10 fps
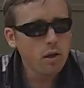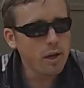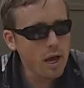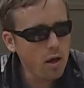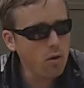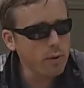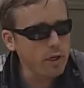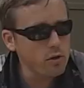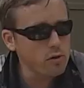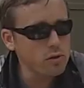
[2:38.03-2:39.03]
Now we
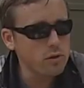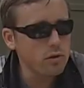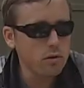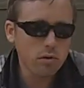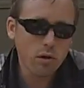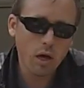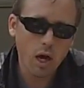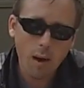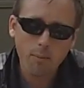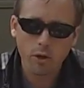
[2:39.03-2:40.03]
can use
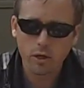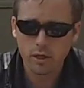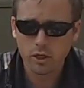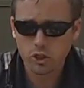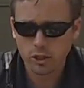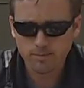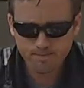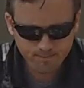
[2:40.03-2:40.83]
operant conditioning.